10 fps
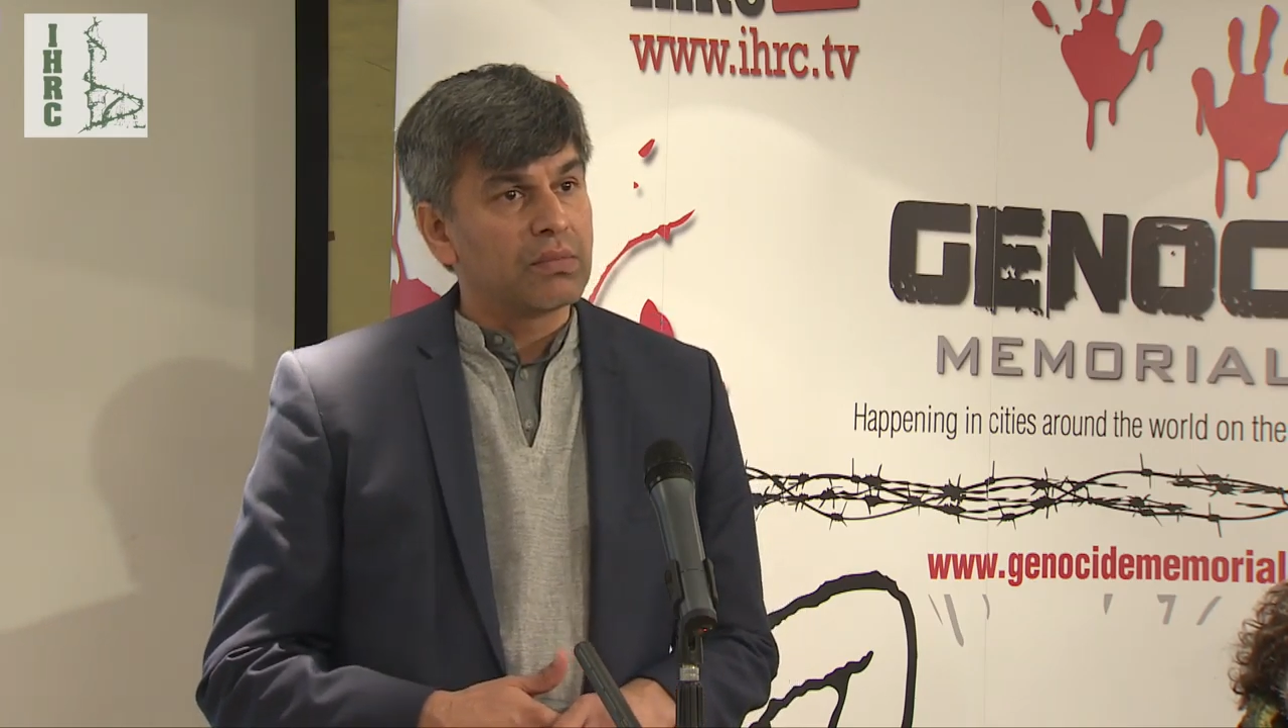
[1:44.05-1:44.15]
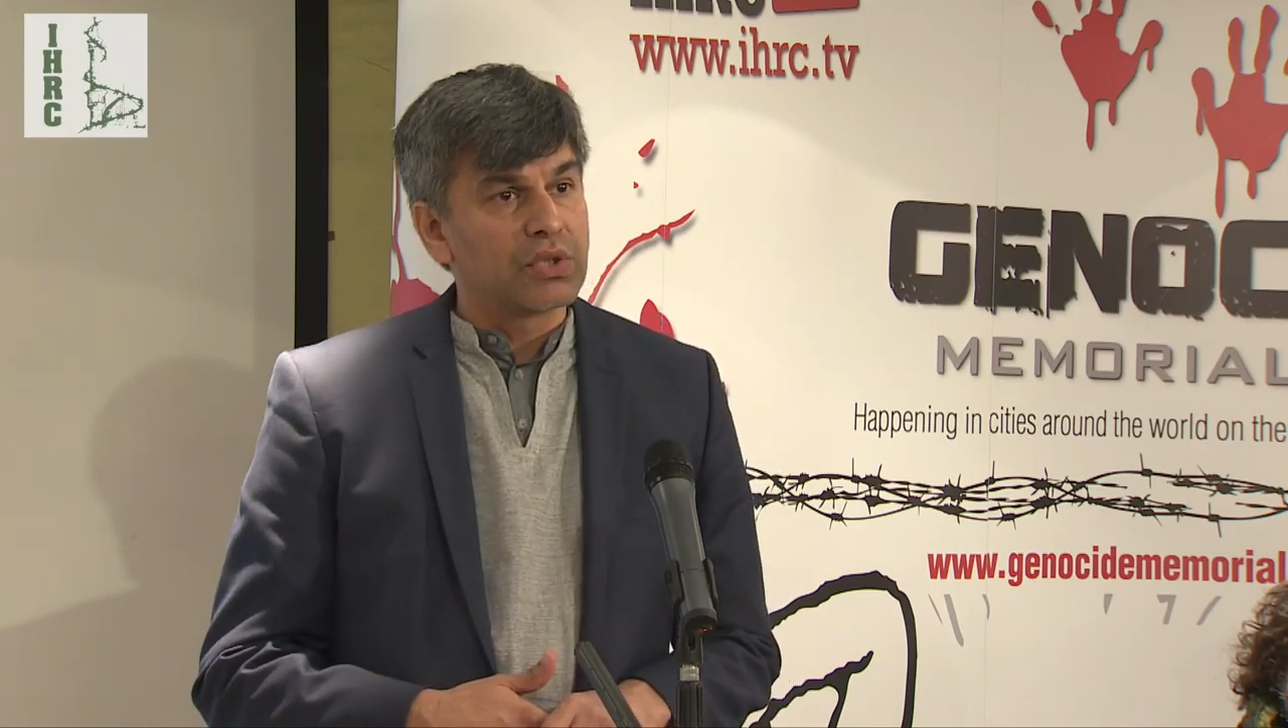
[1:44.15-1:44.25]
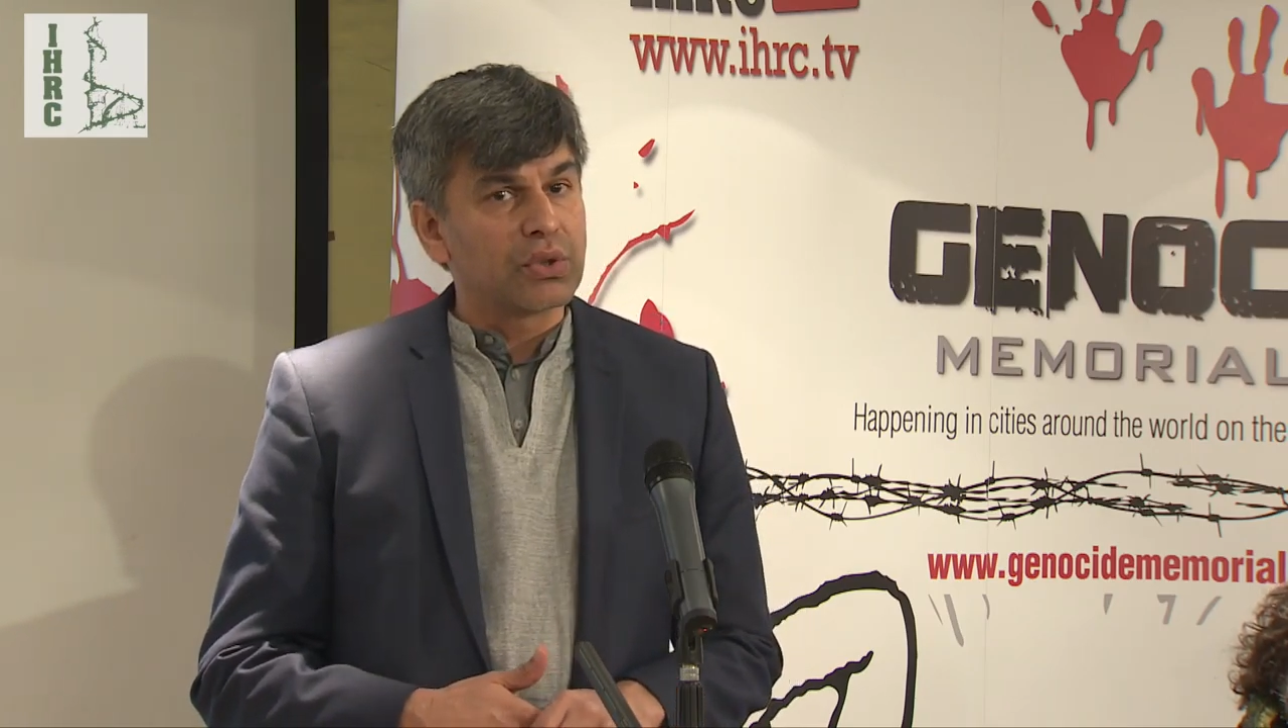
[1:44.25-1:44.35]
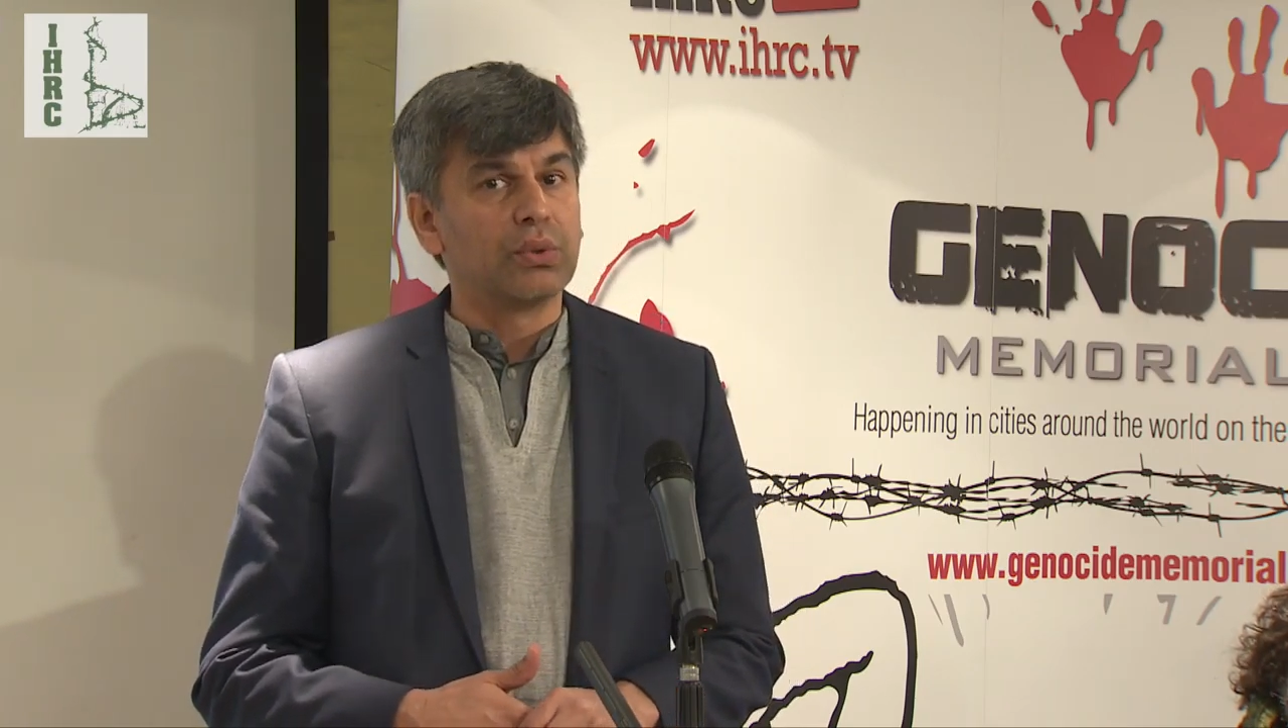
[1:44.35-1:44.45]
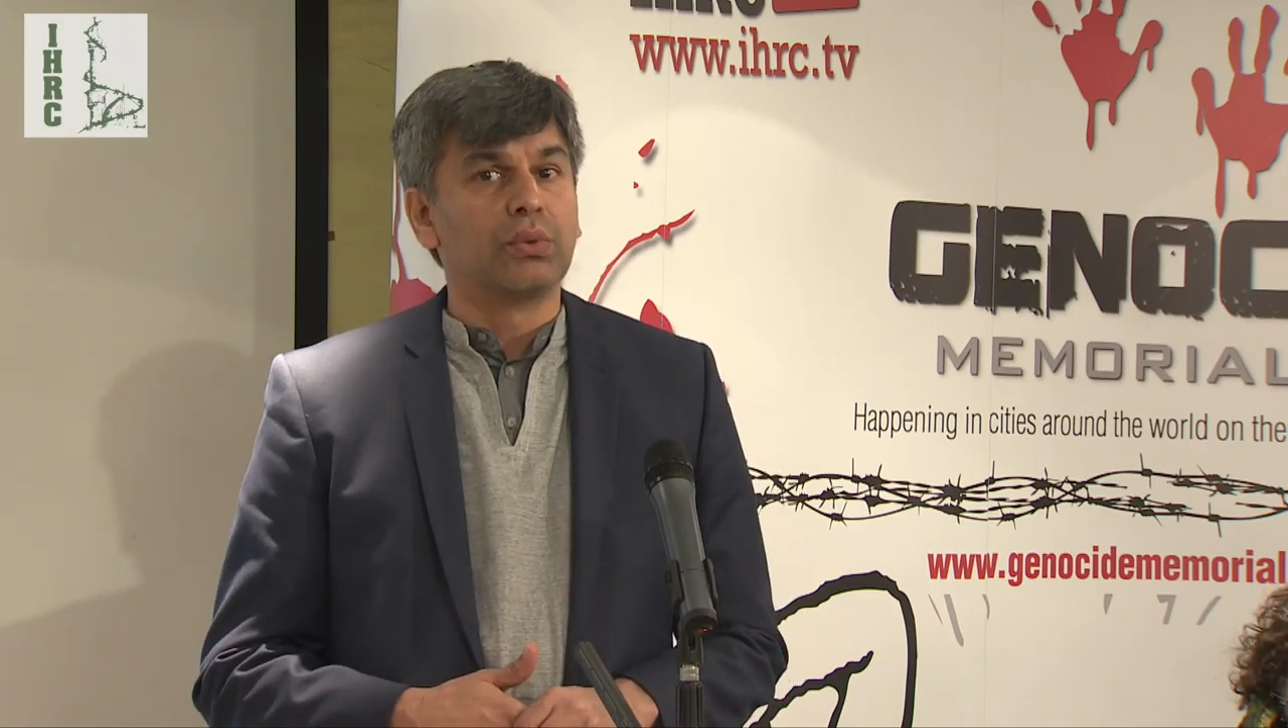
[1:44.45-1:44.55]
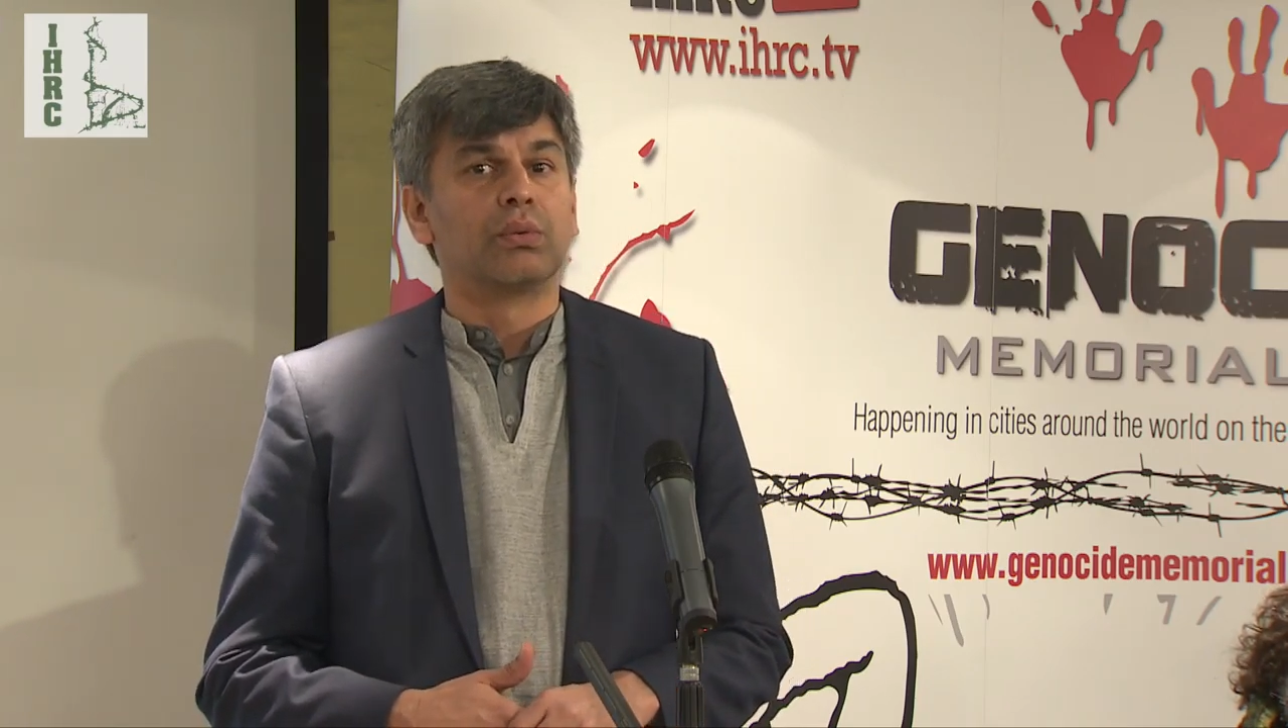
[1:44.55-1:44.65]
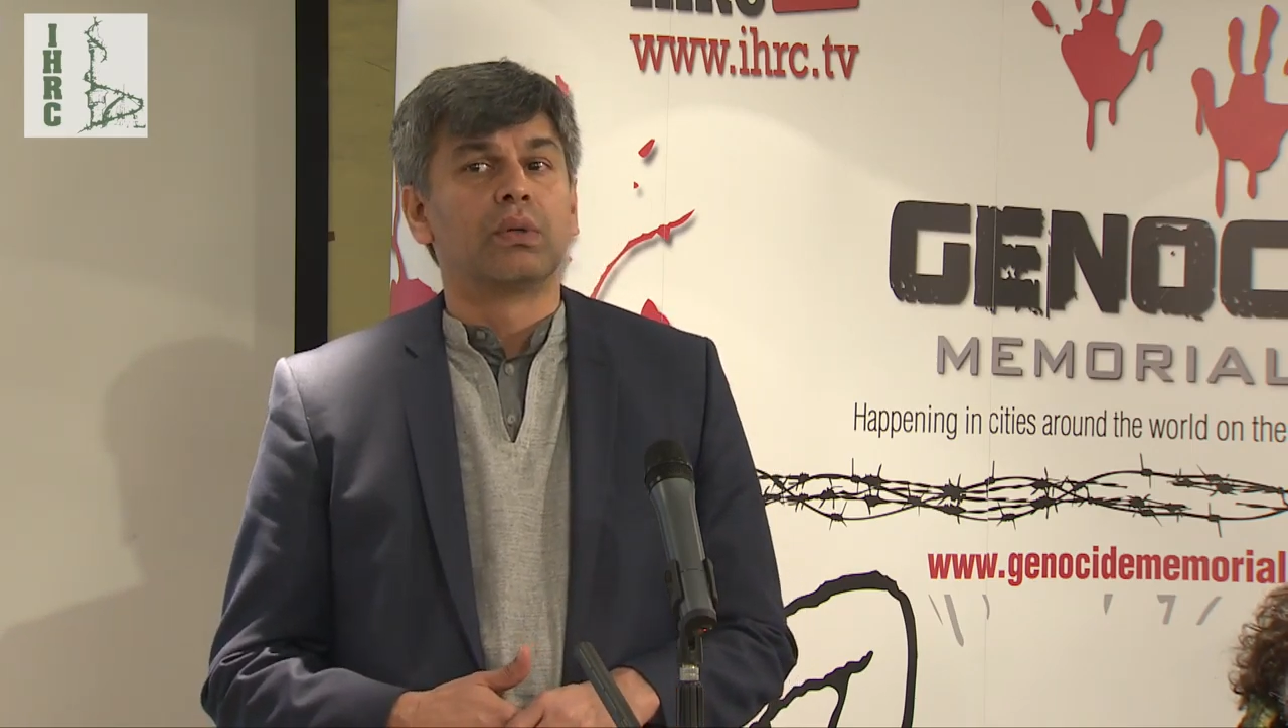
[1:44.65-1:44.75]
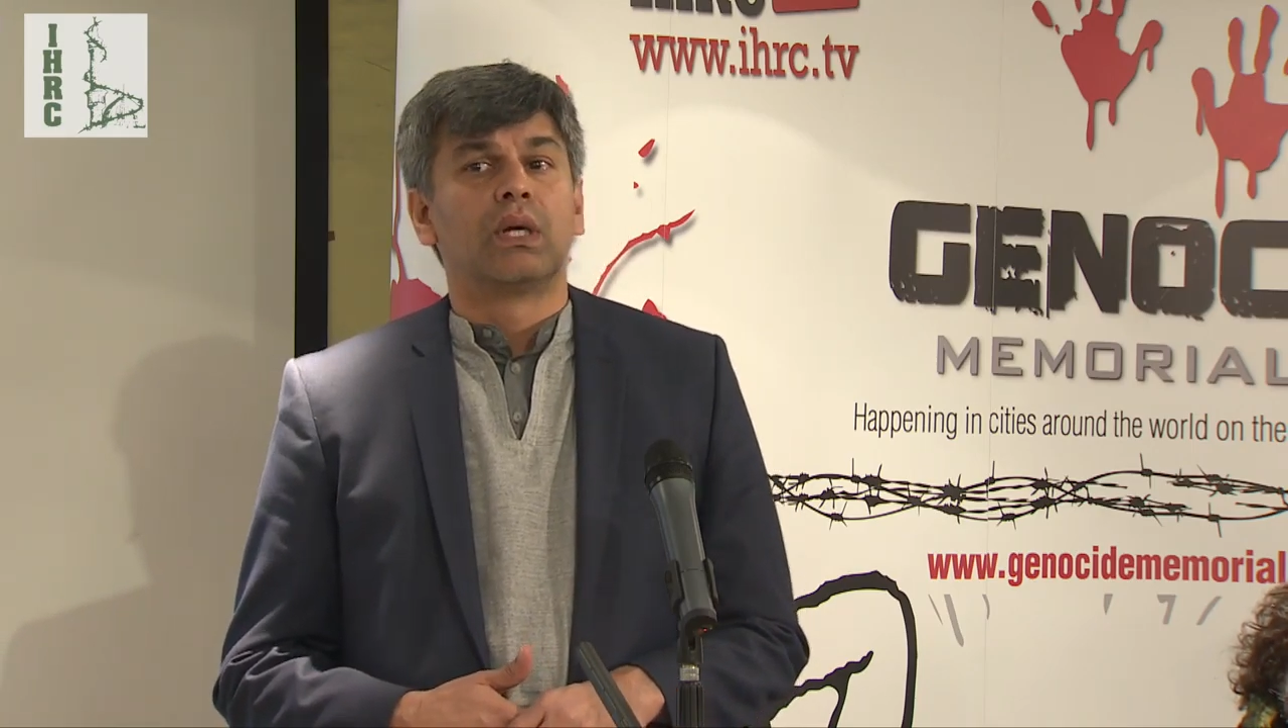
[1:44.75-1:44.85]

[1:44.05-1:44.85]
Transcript: do